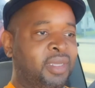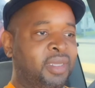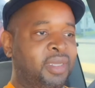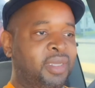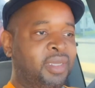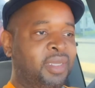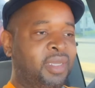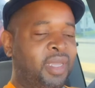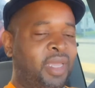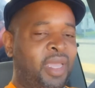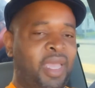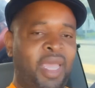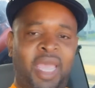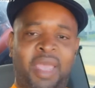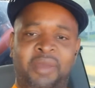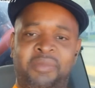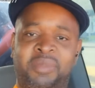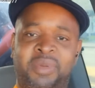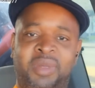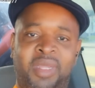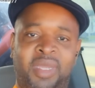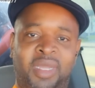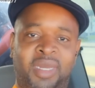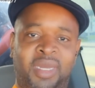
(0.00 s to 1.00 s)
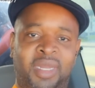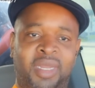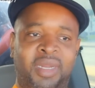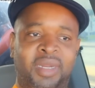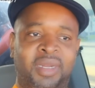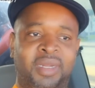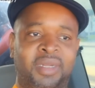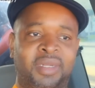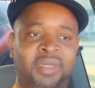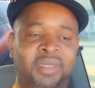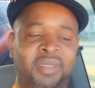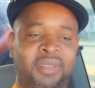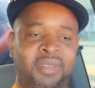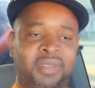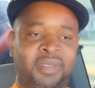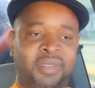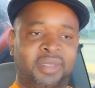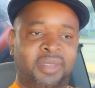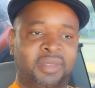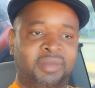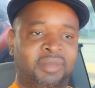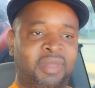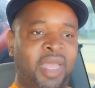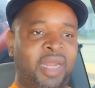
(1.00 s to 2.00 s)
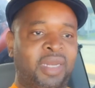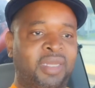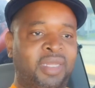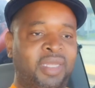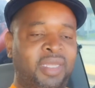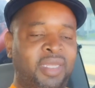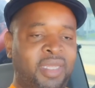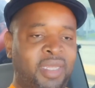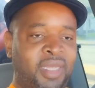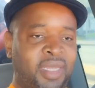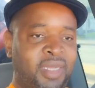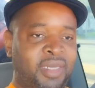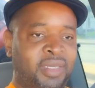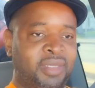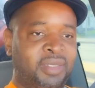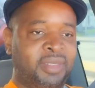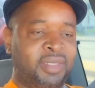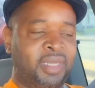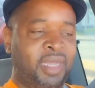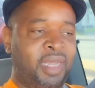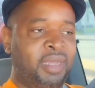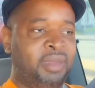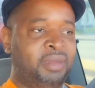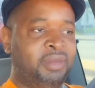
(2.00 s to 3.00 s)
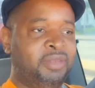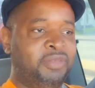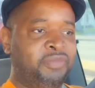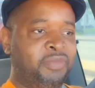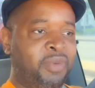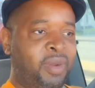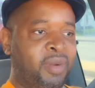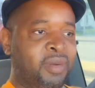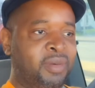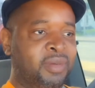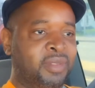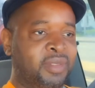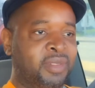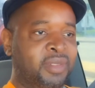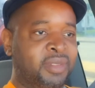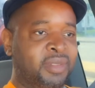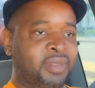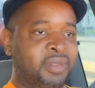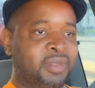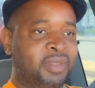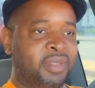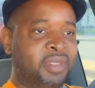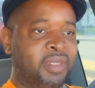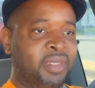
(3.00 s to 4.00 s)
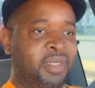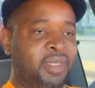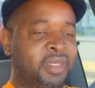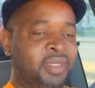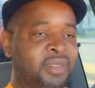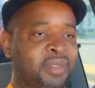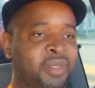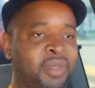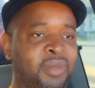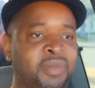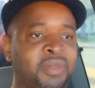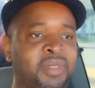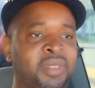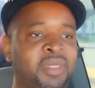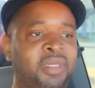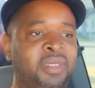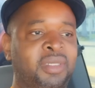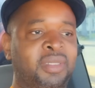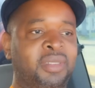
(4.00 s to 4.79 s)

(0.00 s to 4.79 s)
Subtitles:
have declared that the King James Version is no good.